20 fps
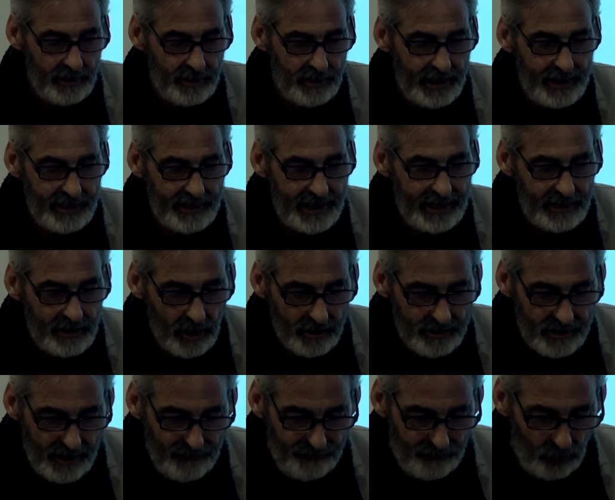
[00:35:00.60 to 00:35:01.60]
It need
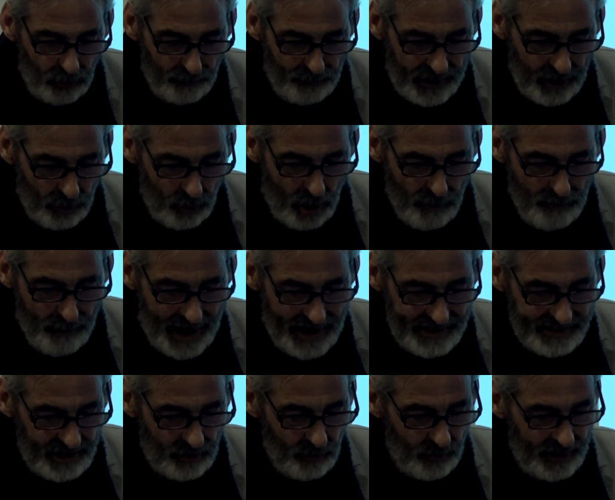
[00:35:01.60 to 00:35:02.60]
not, therefore, be a
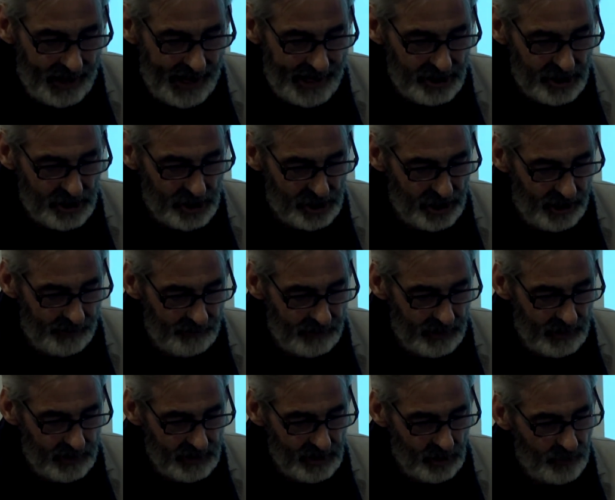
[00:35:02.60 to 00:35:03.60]
romantic relationship
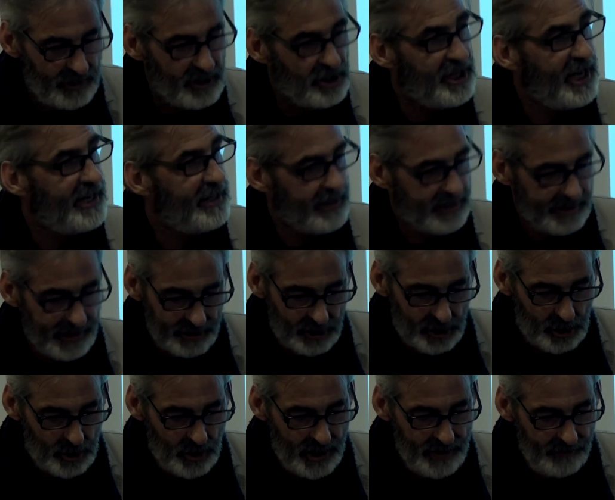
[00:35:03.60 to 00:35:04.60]
to engender
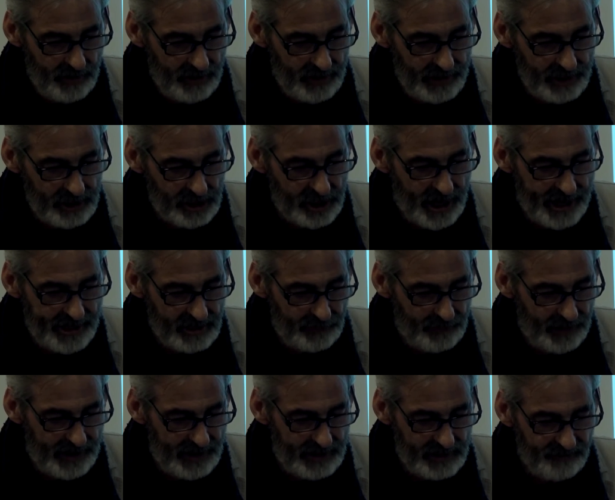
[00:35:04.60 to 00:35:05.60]
such treatment in
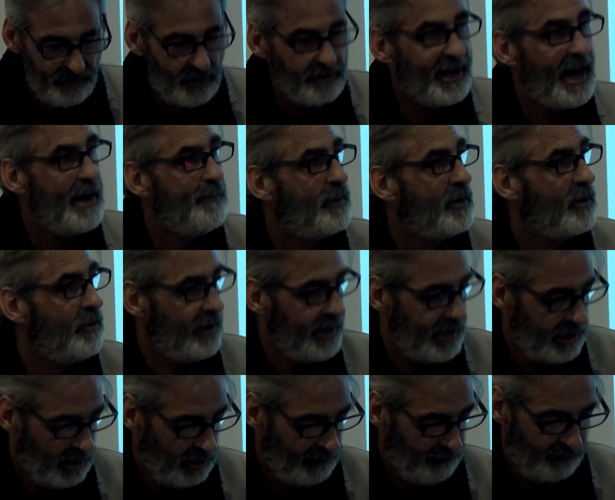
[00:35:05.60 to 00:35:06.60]
Shakespeare's
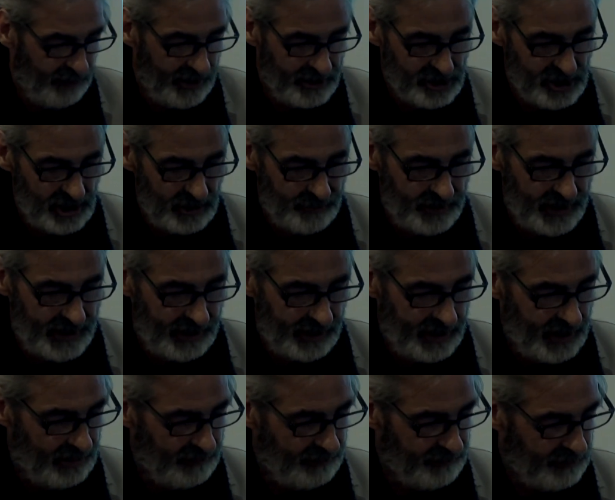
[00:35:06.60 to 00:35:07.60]
vocabulary of friendship and
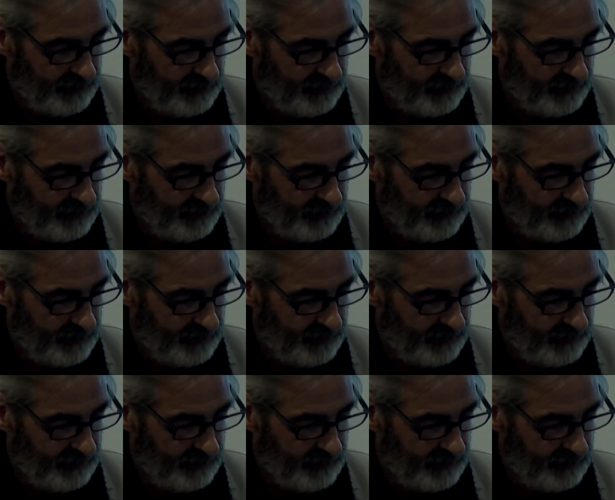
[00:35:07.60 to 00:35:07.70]
love.